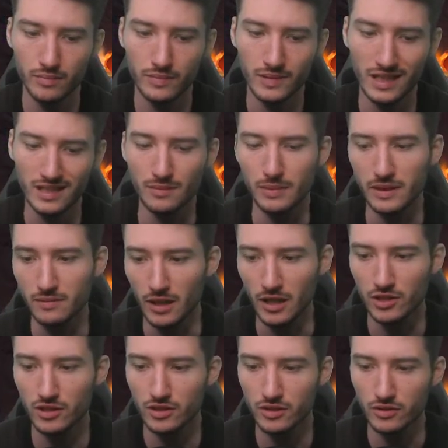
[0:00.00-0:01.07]
that's a bit
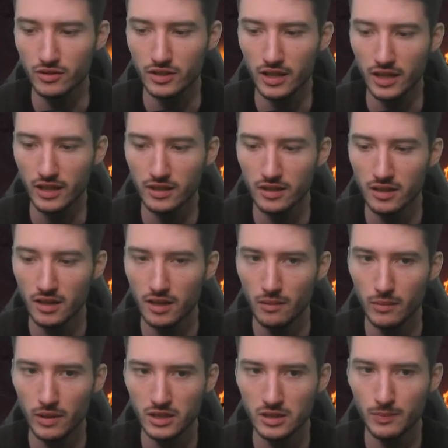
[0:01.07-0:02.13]
much to say.
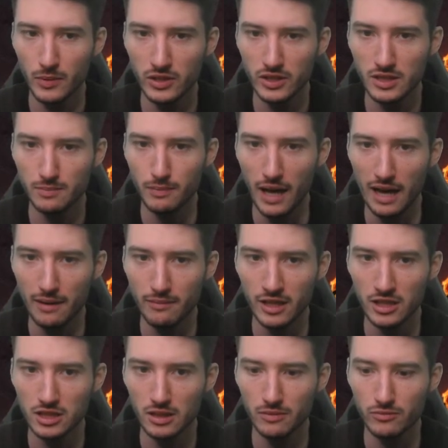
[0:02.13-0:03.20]
But Spirit's bad
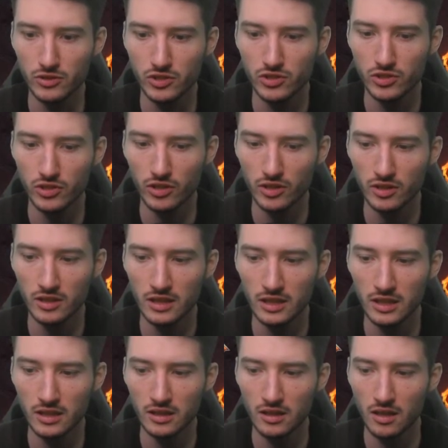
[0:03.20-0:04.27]
matchup was
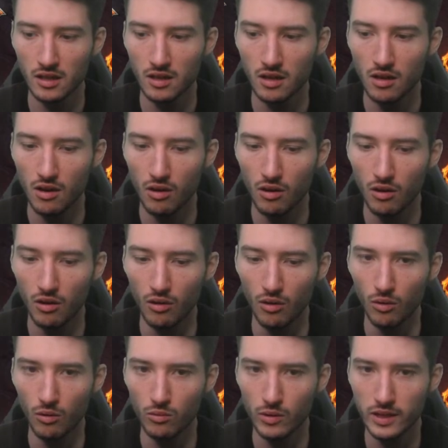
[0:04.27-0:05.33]
certainly
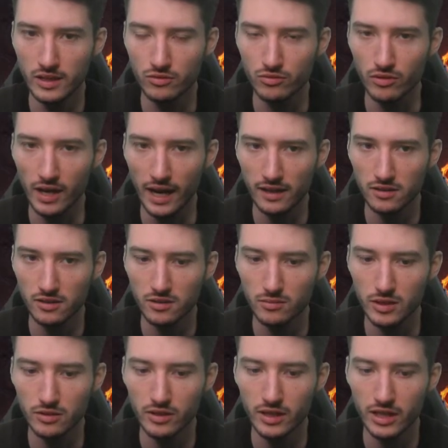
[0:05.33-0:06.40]
always Rakdos
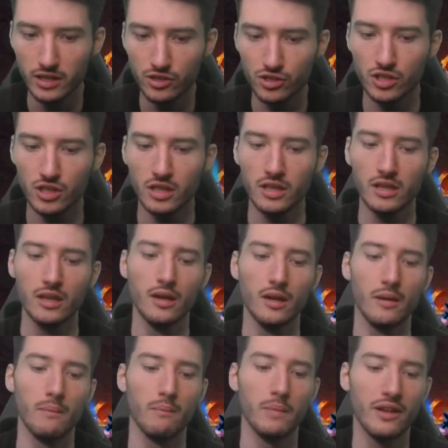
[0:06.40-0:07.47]
midrange.
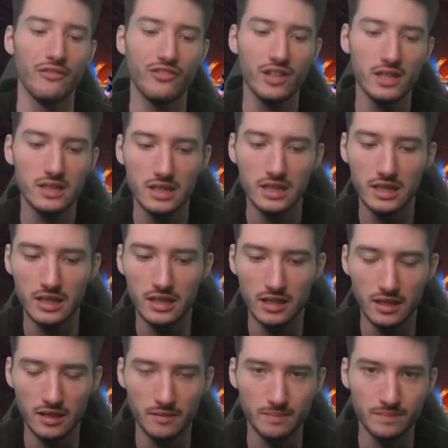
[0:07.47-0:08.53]
But I think the
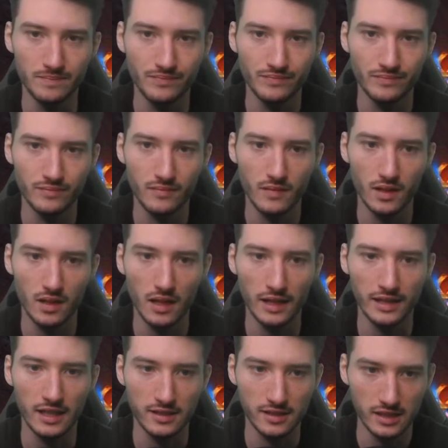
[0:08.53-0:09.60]
like
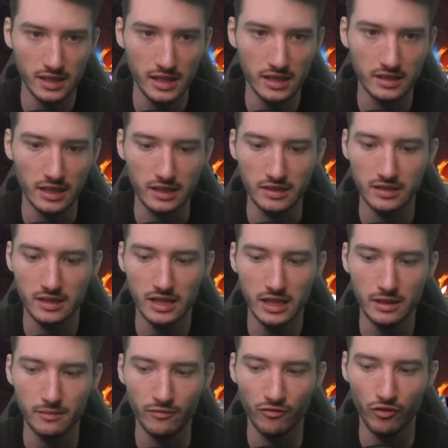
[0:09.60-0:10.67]
Cassis and his
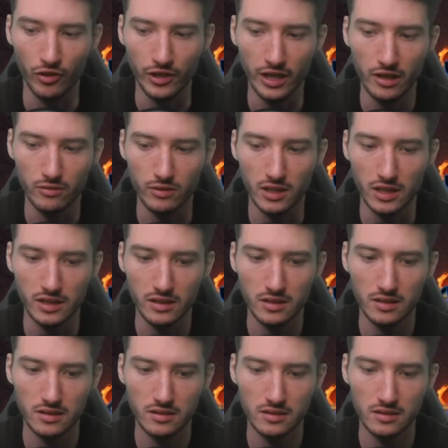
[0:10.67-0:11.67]
team fought otherwise.